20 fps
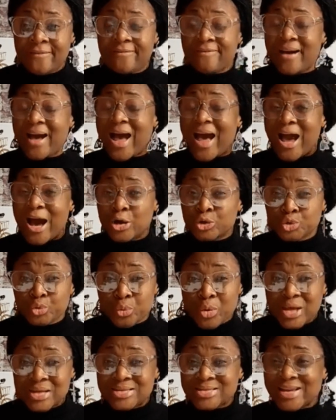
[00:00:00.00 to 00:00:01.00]
far
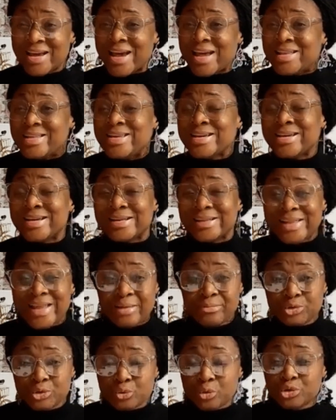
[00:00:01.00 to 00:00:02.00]
outweighs any
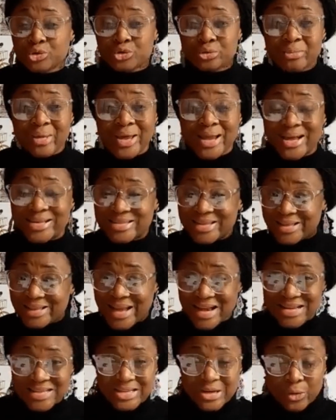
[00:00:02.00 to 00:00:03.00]
claims you want to make as a
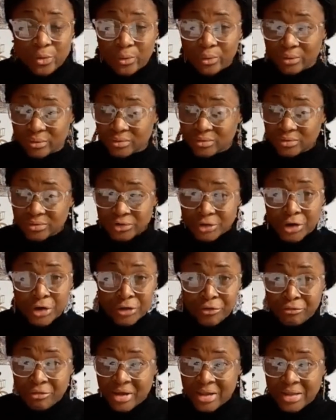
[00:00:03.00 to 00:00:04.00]
night owl.
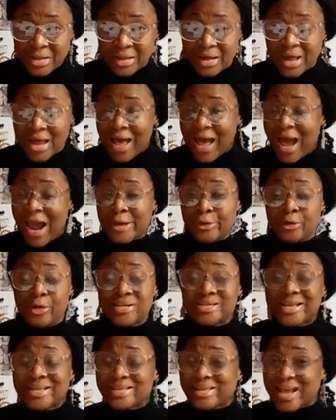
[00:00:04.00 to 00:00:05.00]
Really. I know
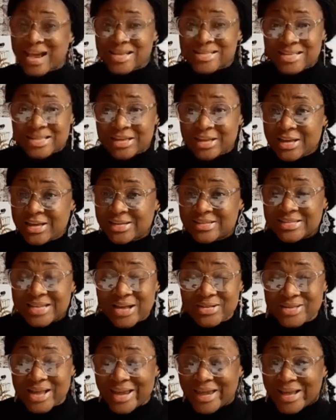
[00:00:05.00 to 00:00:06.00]
it
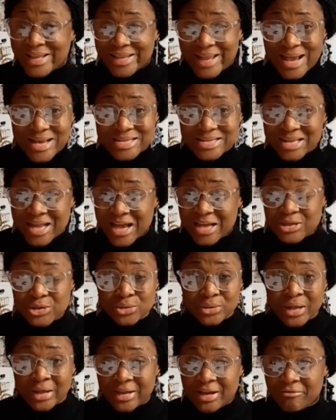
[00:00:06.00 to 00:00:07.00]
sounds like a nice
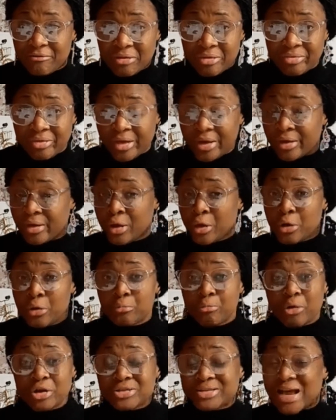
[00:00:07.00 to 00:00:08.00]
title and everything,
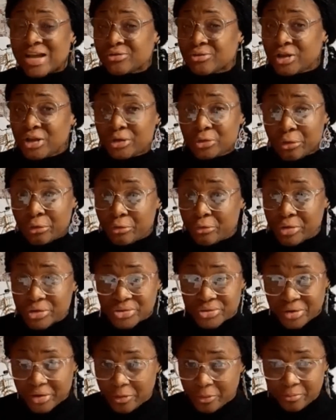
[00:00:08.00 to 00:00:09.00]
but it's actually not
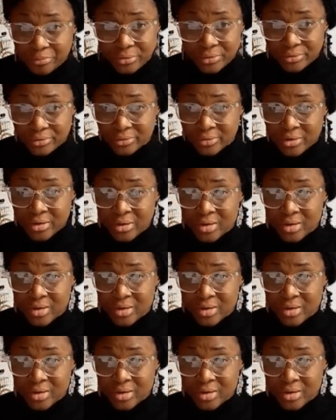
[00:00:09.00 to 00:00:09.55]
going to help you.